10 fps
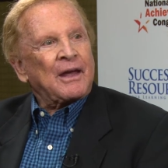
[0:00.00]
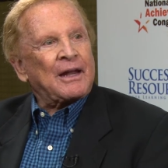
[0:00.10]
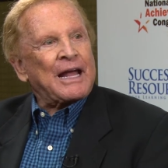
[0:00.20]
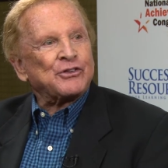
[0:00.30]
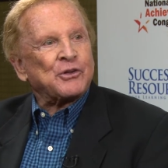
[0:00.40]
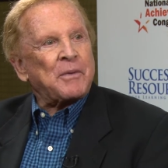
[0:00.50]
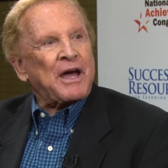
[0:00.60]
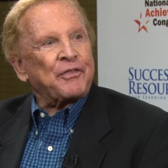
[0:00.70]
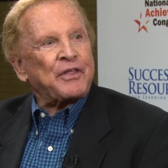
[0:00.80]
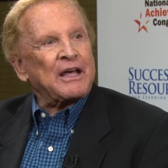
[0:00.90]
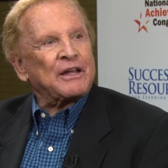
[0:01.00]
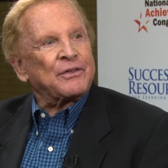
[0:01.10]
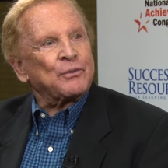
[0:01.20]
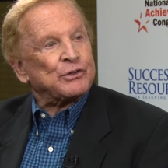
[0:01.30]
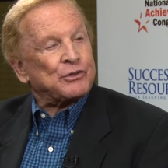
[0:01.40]
And As a Man
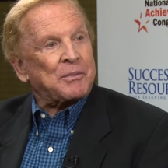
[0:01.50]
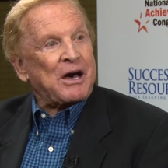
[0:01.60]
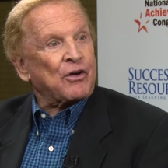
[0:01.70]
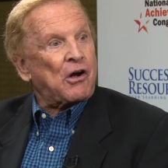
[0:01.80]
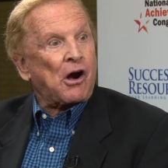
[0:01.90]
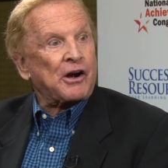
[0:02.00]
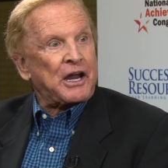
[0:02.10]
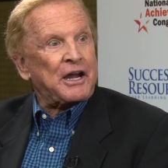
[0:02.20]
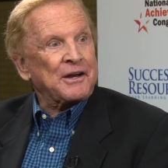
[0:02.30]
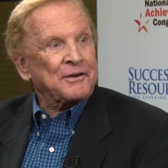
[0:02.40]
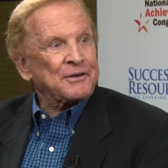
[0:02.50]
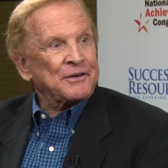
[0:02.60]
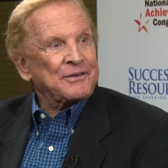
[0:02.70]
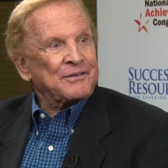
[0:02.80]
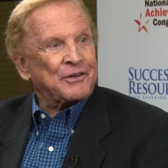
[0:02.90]
Thinketh was about gardening,
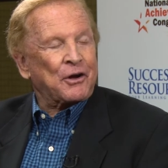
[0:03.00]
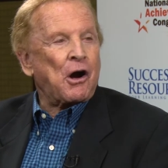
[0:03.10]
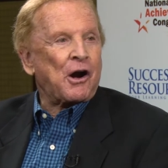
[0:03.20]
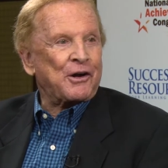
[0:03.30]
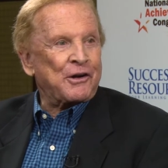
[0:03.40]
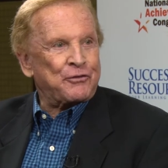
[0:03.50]
the garden